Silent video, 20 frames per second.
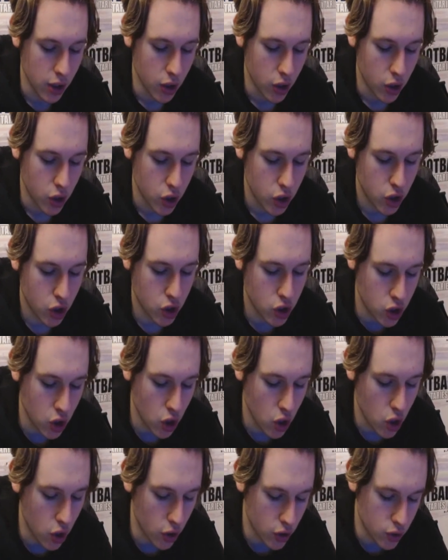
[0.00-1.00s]

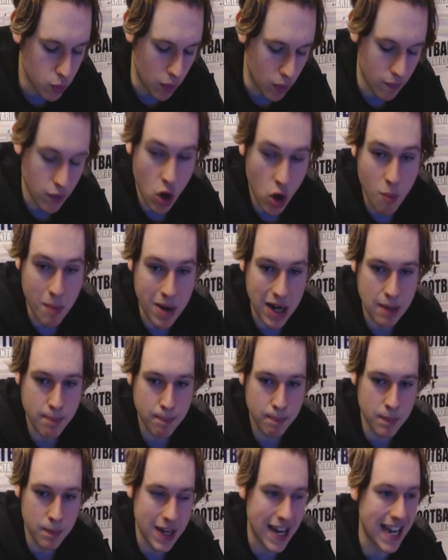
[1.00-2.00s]
shirt with no
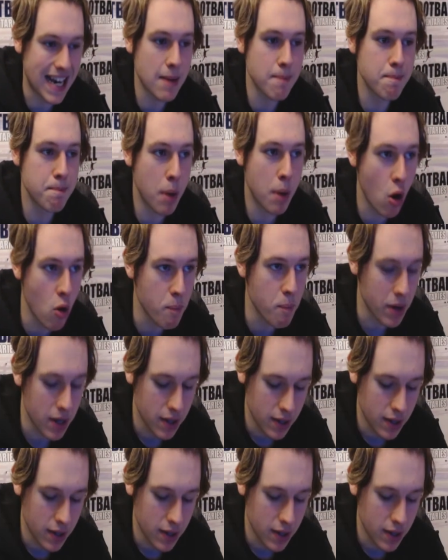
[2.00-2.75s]
Nick Pope.